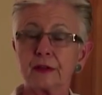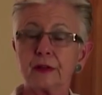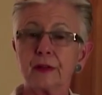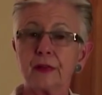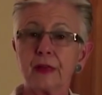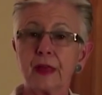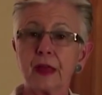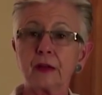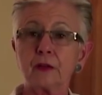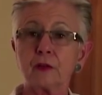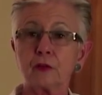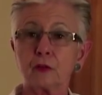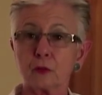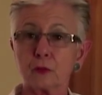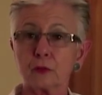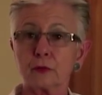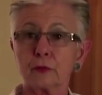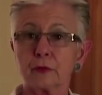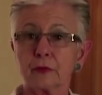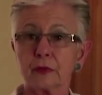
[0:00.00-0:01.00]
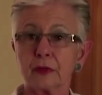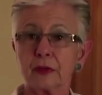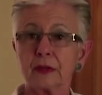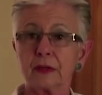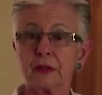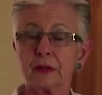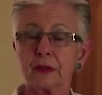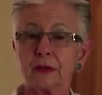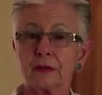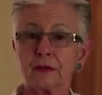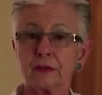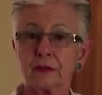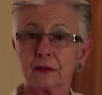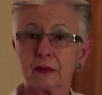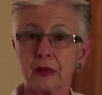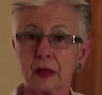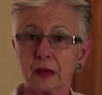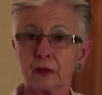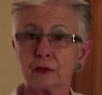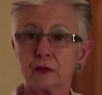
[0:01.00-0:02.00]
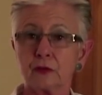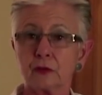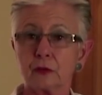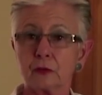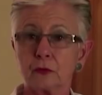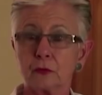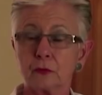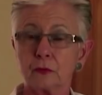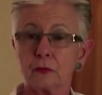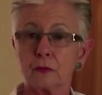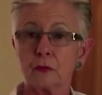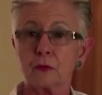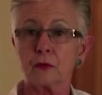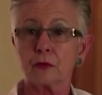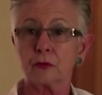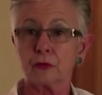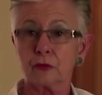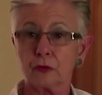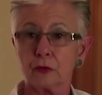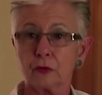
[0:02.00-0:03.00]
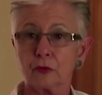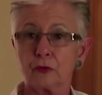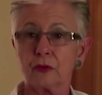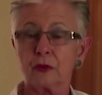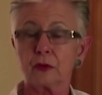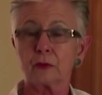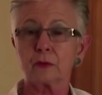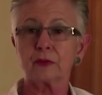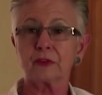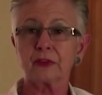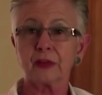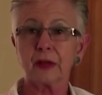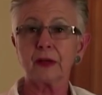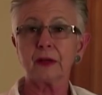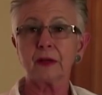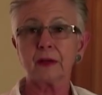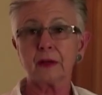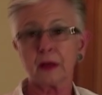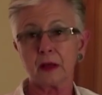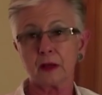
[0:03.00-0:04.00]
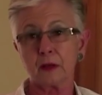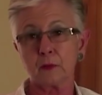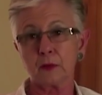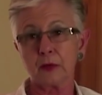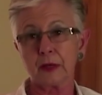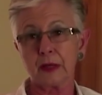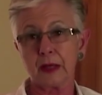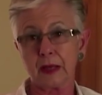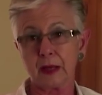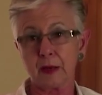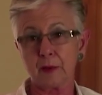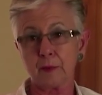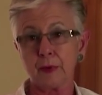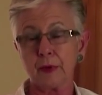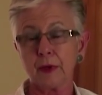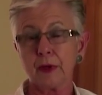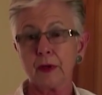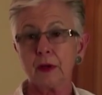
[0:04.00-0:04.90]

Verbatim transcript: and that sort of thing is thanks to the research that was done in the animal lab